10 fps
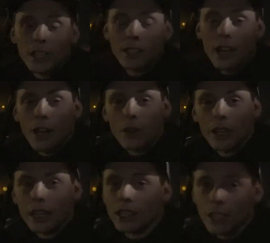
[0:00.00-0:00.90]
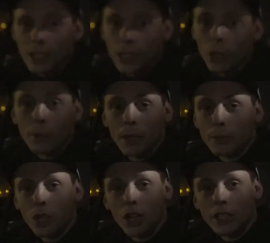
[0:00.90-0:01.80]
it out. And, uh, you know, my name's
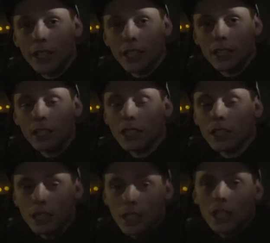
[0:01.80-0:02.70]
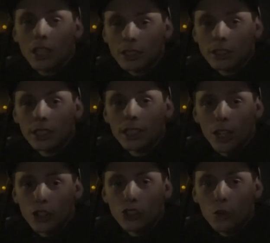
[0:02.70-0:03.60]
Connor Daly. C
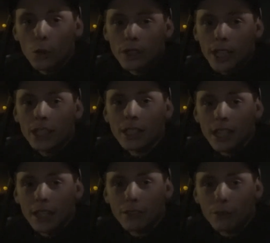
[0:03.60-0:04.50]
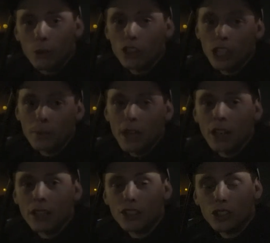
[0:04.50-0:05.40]
underscore daily 94. Check me out
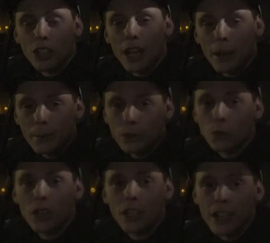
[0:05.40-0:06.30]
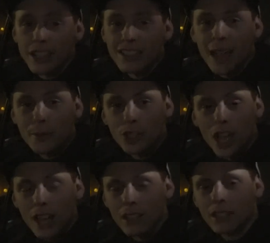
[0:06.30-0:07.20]
on Instagram, Twitter, and
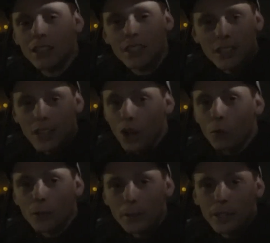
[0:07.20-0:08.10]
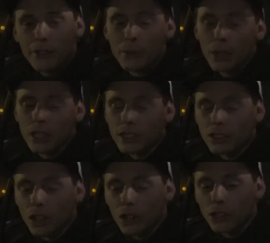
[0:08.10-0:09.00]
Snapchat. Open up to everybody.
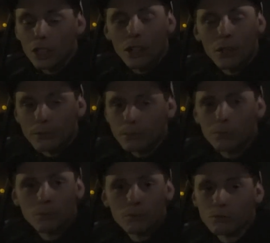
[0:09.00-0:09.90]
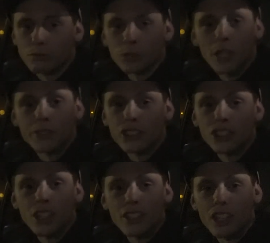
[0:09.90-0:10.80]
So, you know, love to see you
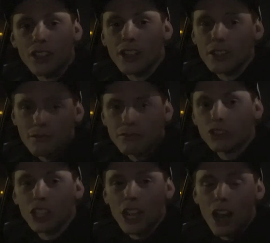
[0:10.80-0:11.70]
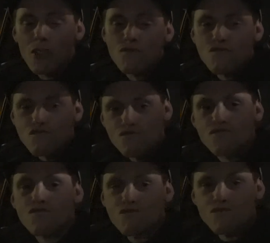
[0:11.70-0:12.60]
guys on there. Check it out. No
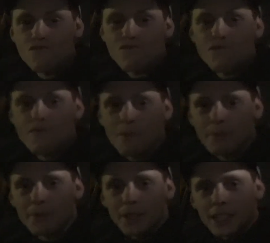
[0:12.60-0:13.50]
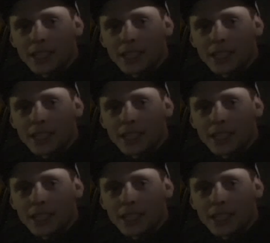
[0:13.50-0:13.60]
weirdos. Yeah.